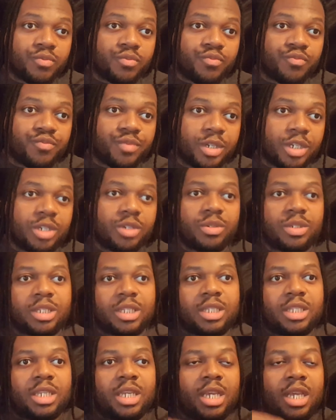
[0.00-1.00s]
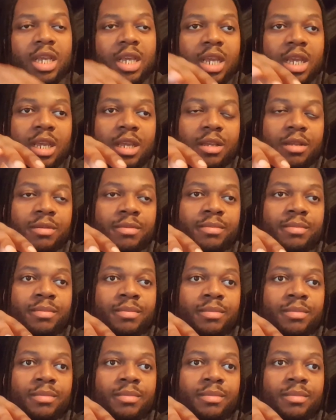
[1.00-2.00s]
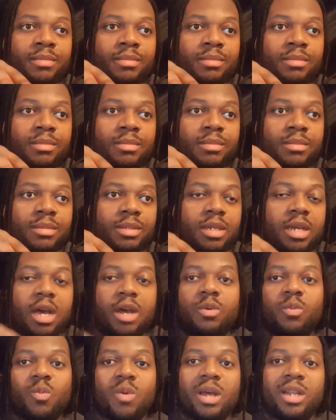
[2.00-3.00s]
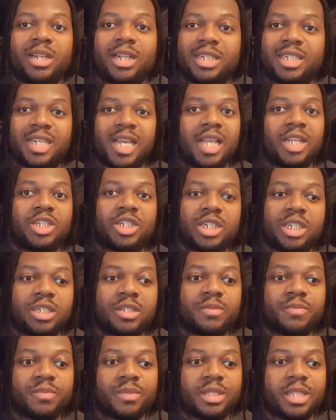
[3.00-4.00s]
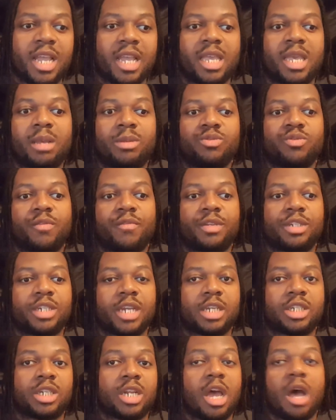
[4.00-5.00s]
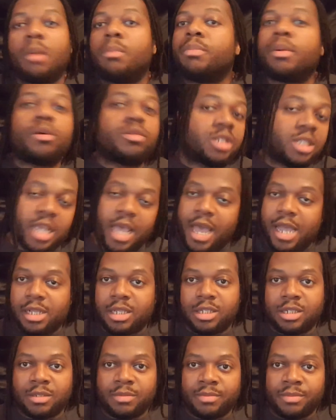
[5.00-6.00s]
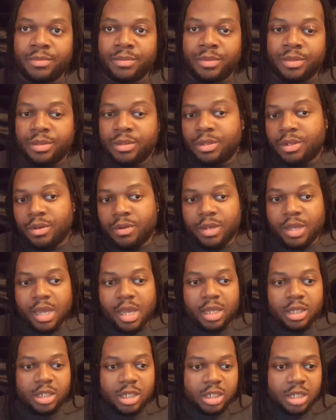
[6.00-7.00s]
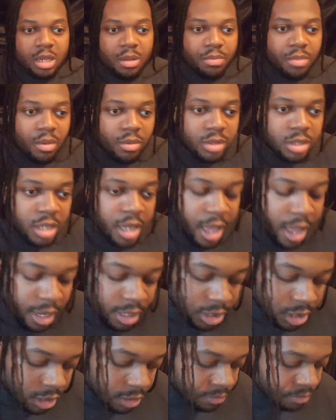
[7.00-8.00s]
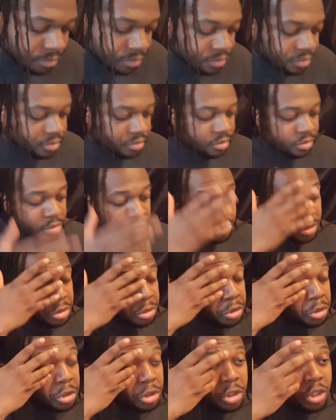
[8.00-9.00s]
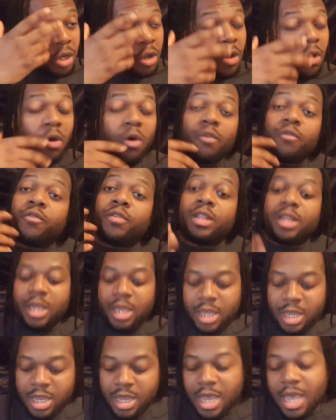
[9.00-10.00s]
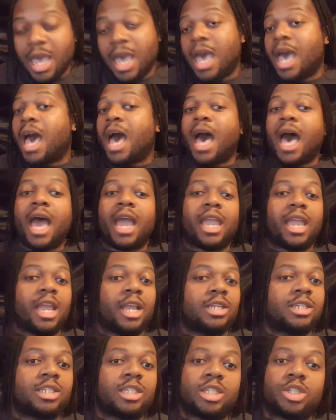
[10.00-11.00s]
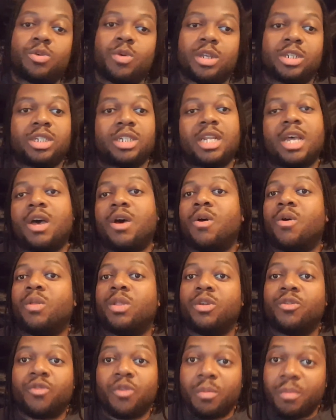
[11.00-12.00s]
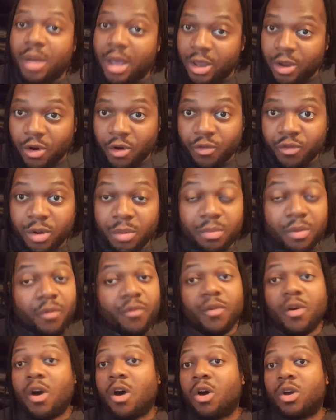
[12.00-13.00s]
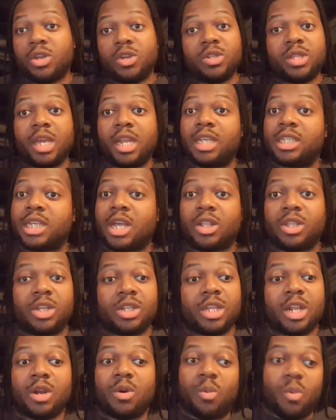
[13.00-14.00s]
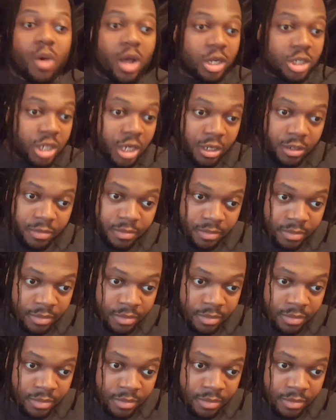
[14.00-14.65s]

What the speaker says: reduce the unwanted tension that comes from rejection on both sides. Okay, just on both sides. So hopefully I answered this question not only for my girlfriend, but for all you ladies out there that are watching.